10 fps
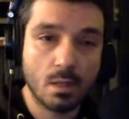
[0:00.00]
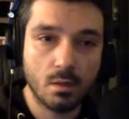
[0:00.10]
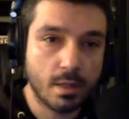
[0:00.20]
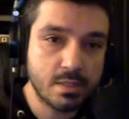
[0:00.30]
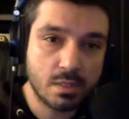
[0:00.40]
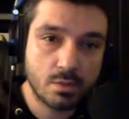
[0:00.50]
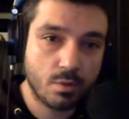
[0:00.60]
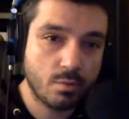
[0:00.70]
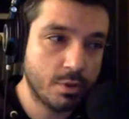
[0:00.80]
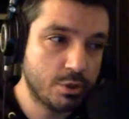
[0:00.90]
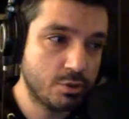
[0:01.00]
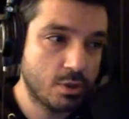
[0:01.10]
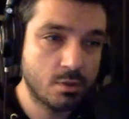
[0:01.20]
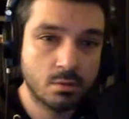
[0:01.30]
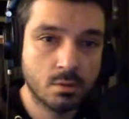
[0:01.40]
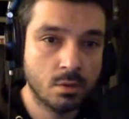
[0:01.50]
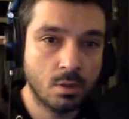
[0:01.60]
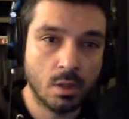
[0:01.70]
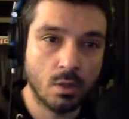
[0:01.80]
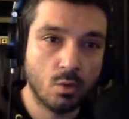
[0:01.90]
Lights out 3-point shooter,
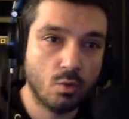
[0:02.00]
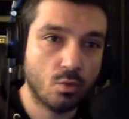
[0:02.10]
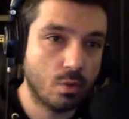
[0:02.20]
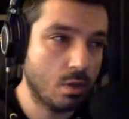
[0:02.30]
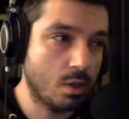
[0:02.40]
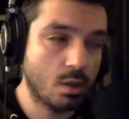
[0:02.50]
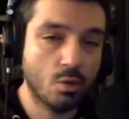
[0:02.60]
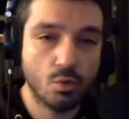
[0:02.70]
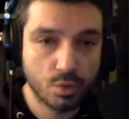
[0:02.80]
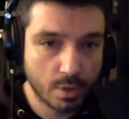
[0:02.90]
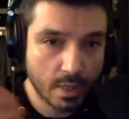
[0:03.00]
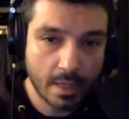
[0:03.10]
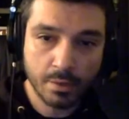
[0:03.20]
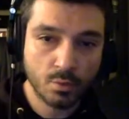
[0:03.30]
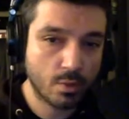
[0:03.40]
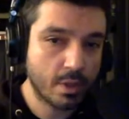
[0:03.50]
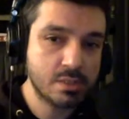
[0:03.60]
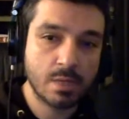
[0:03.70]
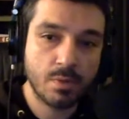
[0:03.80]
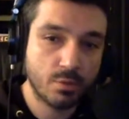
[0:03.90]
you know, older guy, right?
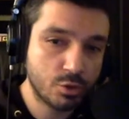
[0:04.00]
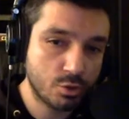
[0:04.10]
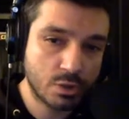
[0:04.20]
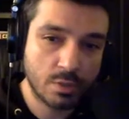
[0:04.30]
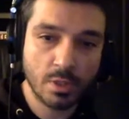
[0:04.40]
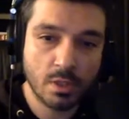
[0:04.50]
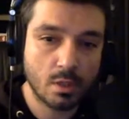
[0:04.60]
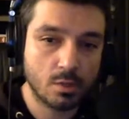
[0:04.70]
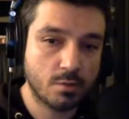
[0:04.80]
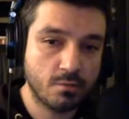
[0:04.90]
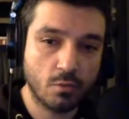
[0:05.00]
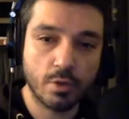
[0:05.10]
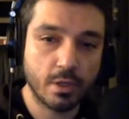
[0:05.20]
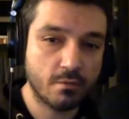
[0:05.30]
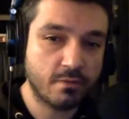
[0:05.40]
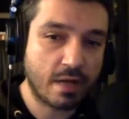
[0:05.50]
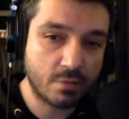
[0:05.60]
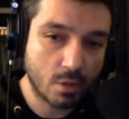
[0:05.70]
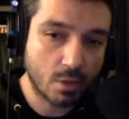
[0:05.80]
Same thing with Drew Timmy, another 4-year, 5-year